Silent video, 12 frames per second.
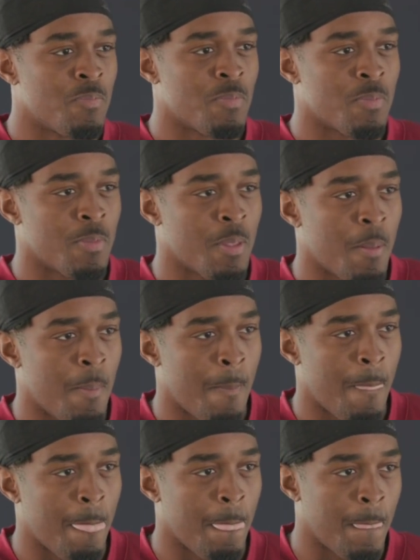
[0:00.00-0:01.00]
What's it been
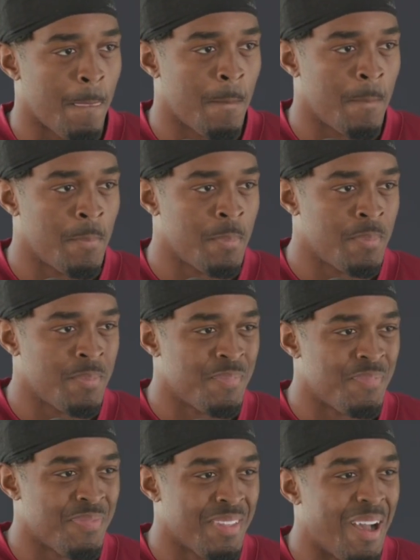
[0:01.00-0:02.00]
like battling Terry?
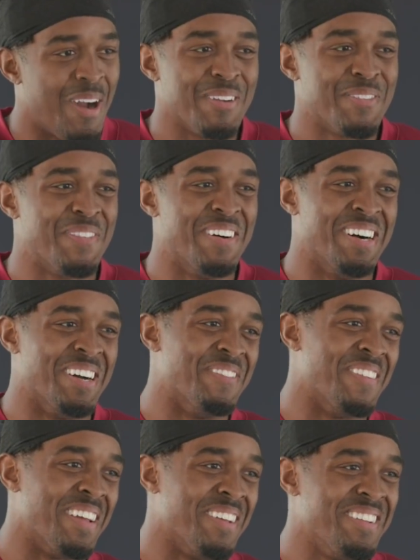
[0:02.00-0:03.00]
Oh, it's fun,
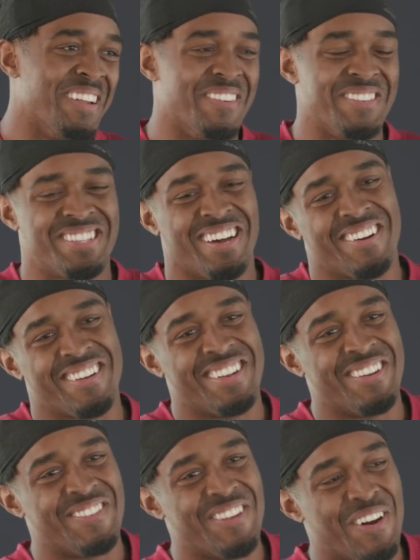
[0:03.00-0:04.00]
man. You know, we talking a
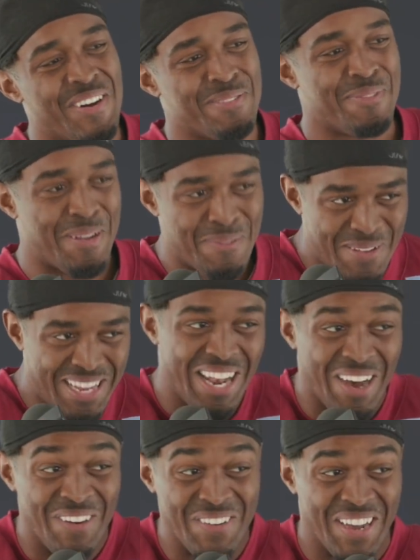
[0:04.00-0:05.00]
little noise, but it be
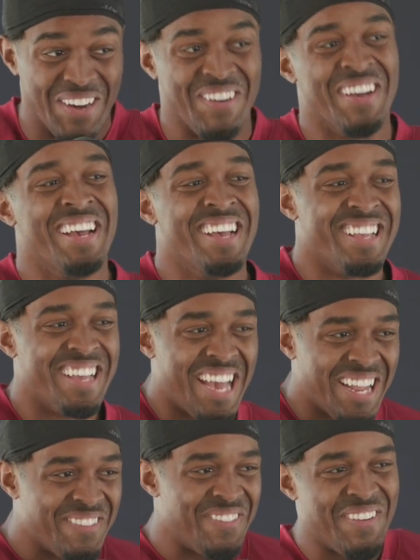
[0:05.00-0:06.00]
low, though. You
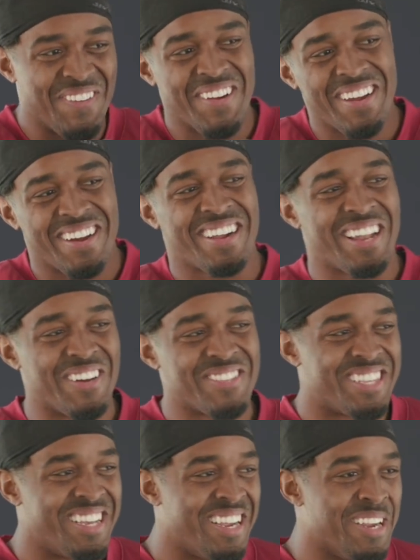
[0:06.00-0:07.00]
have to be real close
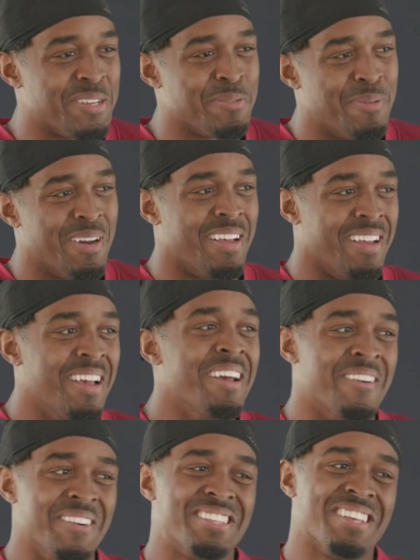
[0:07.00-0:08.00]
to his, but
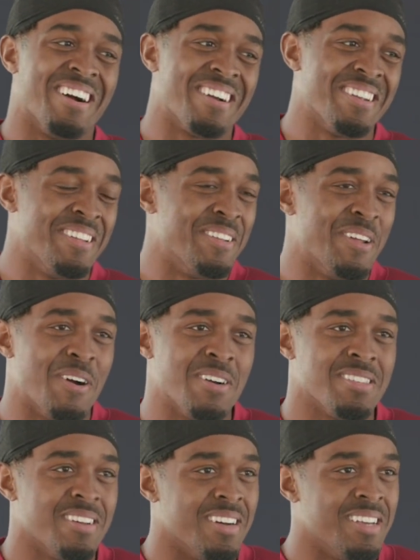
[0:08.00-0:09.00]
we talking a
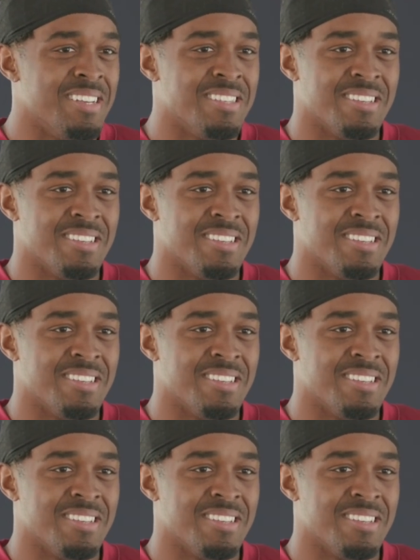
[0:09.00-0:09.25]
little noise.